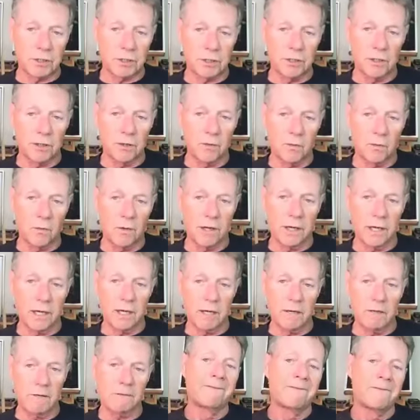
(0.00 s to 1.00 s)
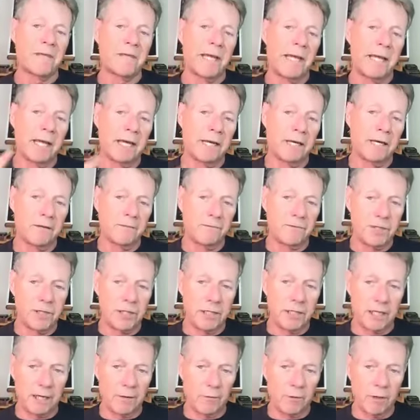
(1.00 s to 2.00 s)
on the one hand and of
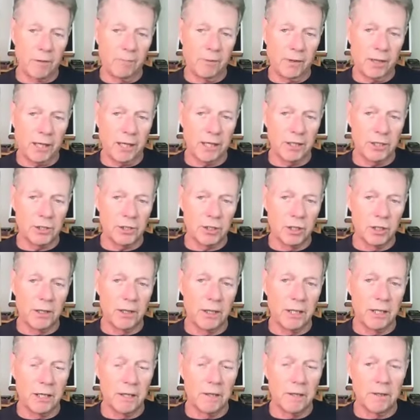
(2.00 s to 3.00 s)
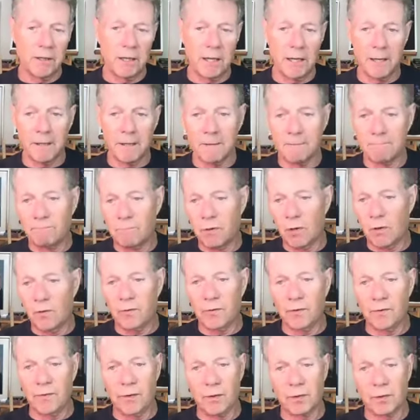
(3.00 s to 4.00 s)
DNA replication on the other hand, and
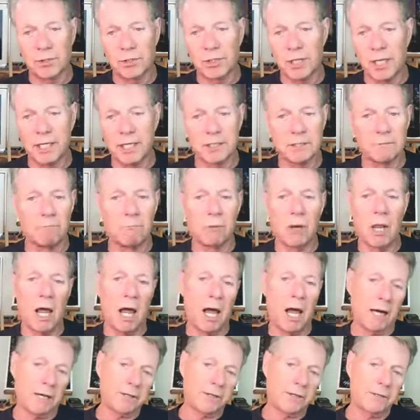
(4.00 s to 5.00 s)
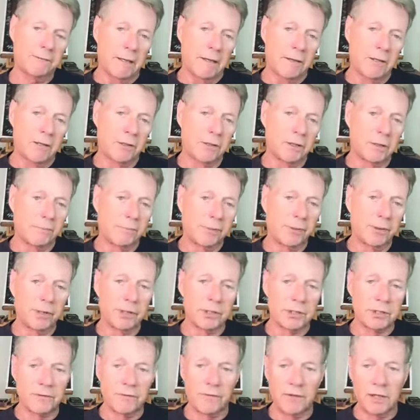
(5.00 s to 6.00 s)
both of those things blocked the
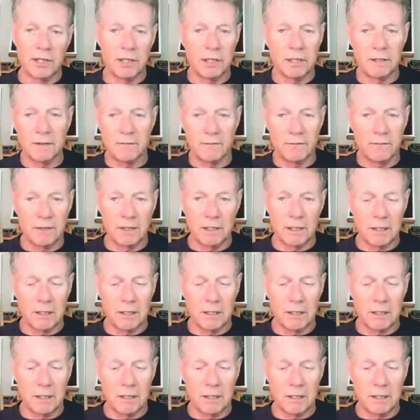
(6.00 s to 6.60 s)
appearance of any of